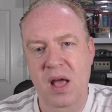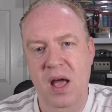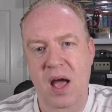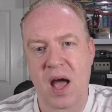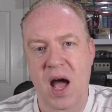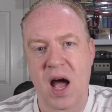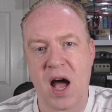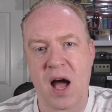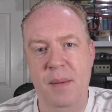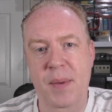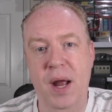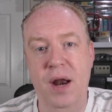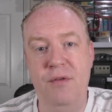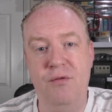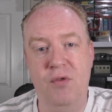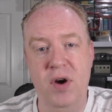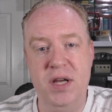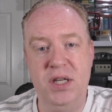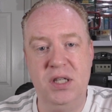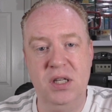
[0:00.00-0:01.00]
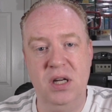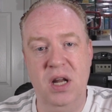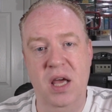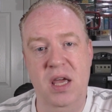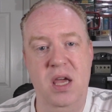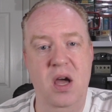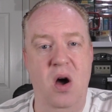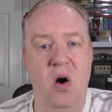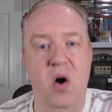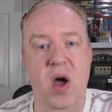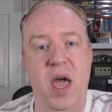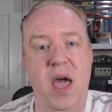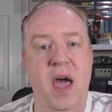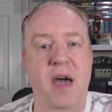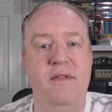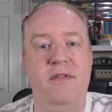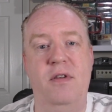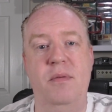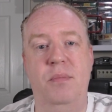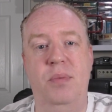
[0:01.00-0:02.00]
And then recently I
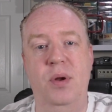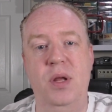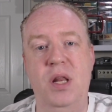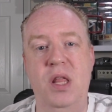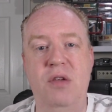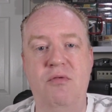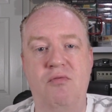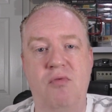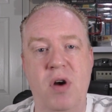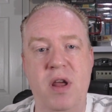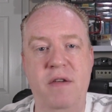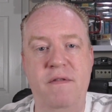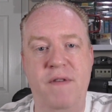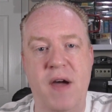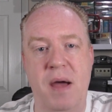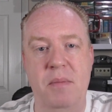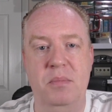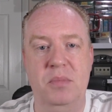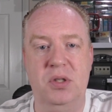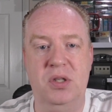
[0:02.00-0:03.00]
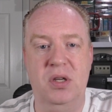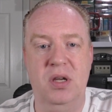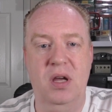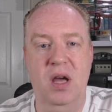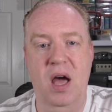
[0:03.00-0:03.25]
have completely revamped